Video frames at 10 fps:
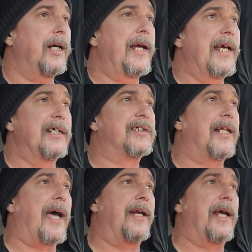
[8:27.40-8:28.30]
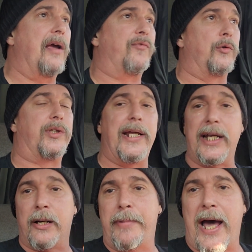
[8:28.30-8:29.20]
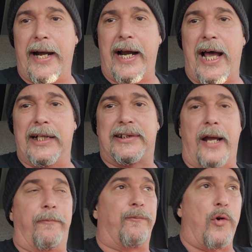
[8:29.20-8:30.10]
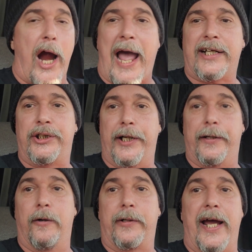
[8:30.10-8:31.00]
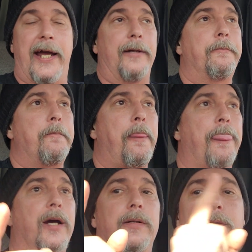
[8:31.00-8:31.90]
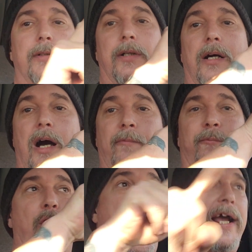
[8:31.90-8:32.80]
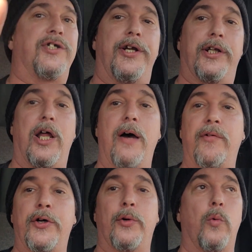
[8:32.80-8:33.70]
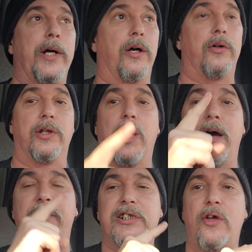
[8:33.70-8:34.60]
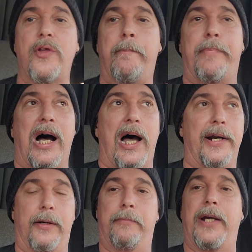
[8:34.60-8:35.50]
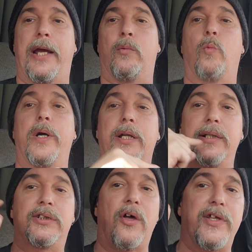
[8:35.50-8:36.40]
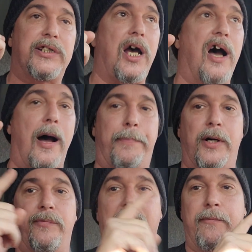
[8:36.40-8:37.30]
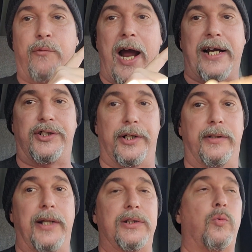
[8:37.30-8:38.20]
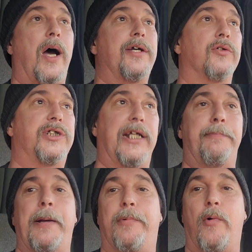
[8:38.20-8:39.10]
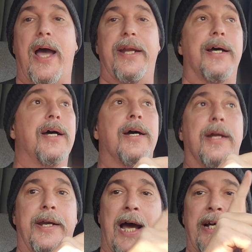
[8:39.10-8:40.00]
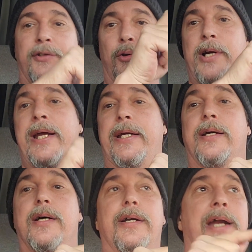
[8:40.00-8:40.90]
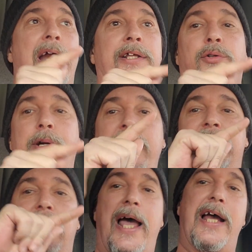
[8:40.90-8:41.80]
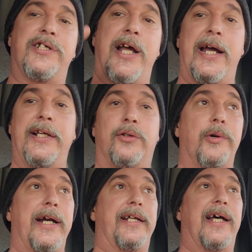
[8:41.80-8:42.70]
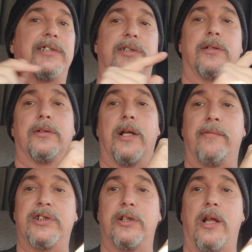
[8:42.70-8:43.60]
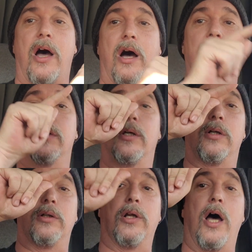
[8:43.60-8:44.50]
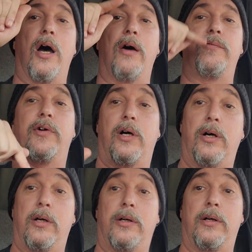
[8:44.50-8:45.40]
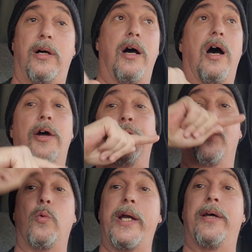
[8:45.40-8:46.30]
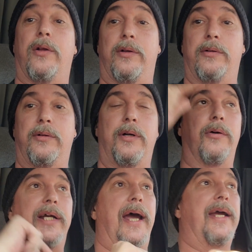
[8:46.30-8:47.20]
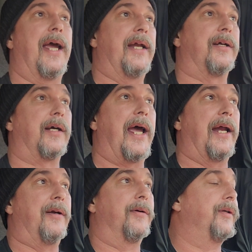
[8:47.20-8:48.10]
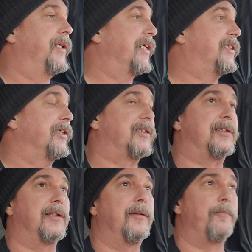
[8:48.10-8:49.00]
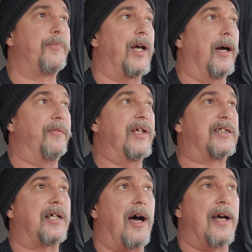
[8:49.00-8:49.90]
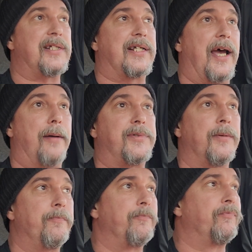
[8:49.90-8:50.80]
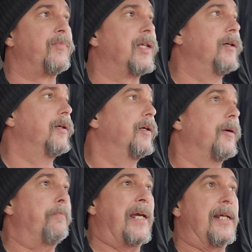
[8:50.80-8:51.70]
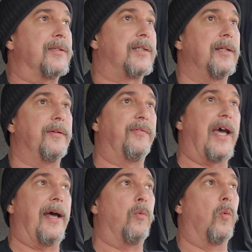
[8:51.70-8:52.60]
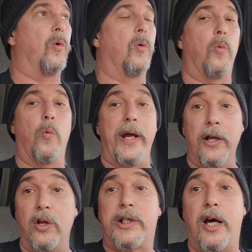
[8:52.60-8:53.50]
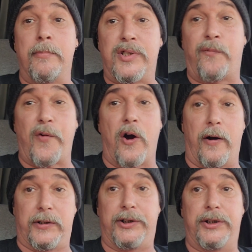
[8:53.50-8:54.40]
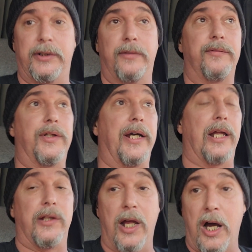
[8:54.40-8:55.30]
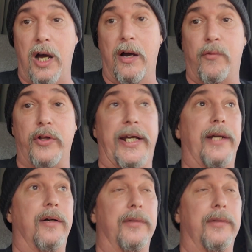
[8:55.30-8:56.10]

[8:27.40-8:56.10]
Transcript: is that if you think about it as a fraction, okay, a fraction, love under will, love is on the bottom and will is on the top of that fraction. That's why you'll see people write 93/93. That's love is the law, love under will. Okay, and this is, this concept means that will comes first. The love, or the